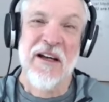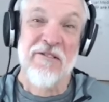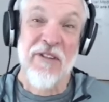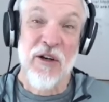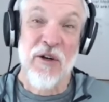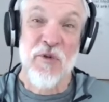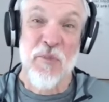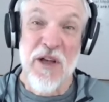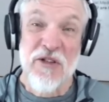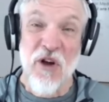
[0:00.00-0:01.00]
Vancouver's
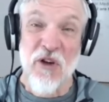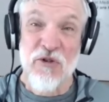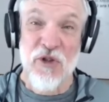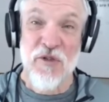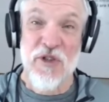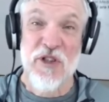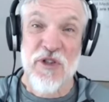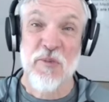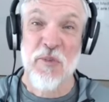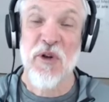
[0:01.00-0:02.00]
best auto service
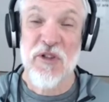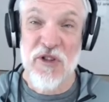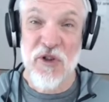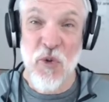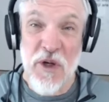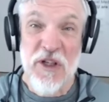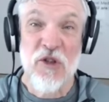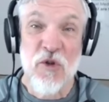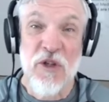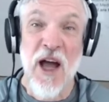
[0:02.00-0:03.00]
experience and
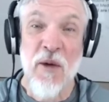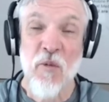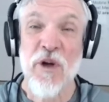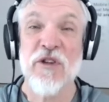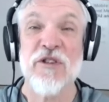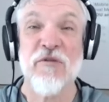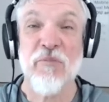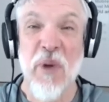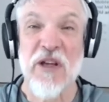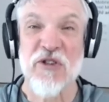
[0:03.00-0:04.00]
22-time winners of
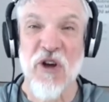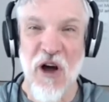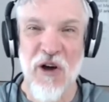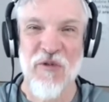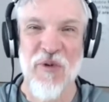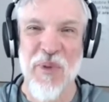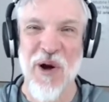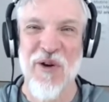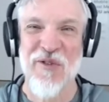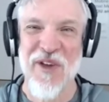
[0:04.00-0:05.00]
Best Auto
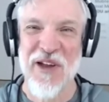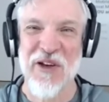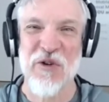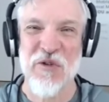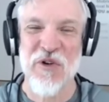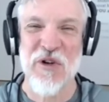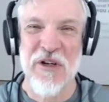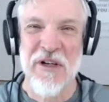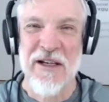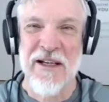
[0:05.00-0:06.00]
Repair in Vancouver.
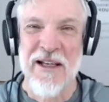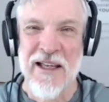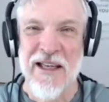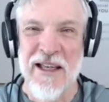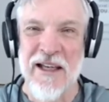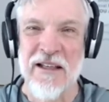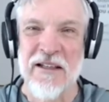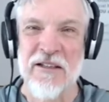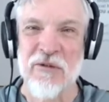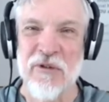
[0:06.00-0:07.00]

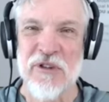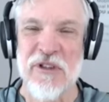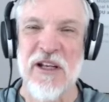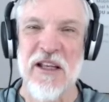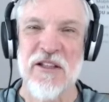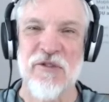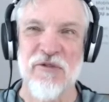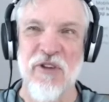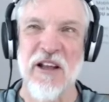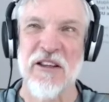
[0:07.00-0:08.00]
And today's
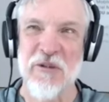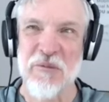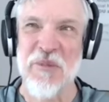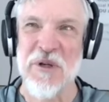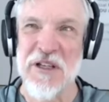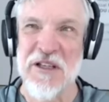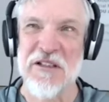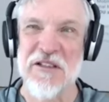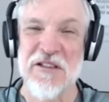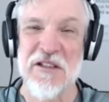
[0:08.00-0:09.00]
victim
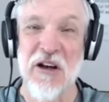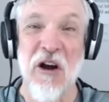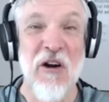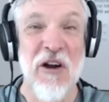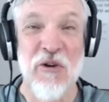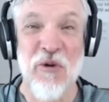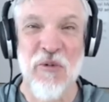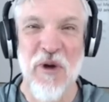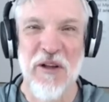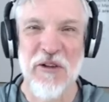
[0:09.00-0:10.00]
is a car I know
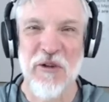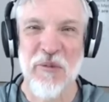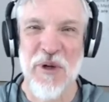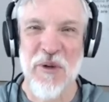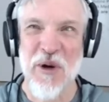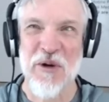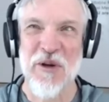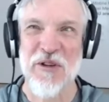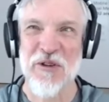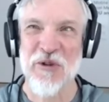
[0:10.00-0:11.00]
a little bit about,
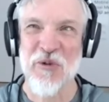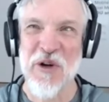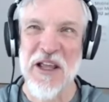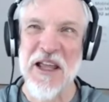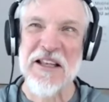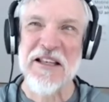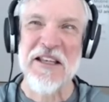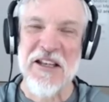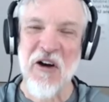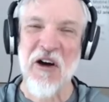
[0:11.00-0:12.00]
a
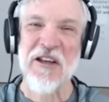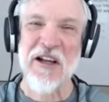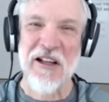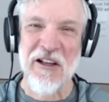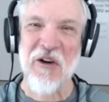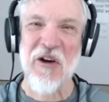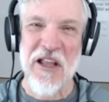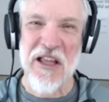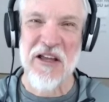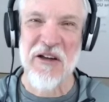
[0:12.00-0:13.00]
2018 Honda
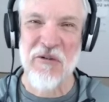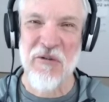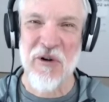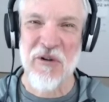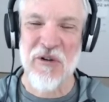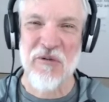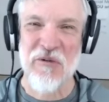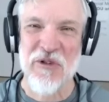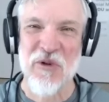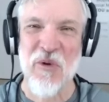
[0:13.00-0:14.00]
Clarity. What
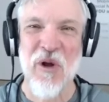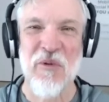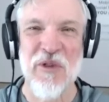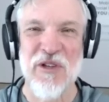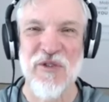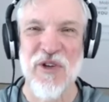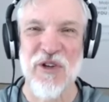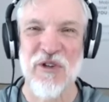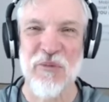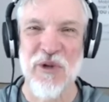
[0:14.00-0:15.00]
was going on with this
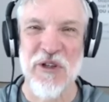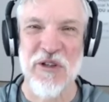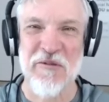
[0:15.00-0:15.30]
vehicle, Bernie?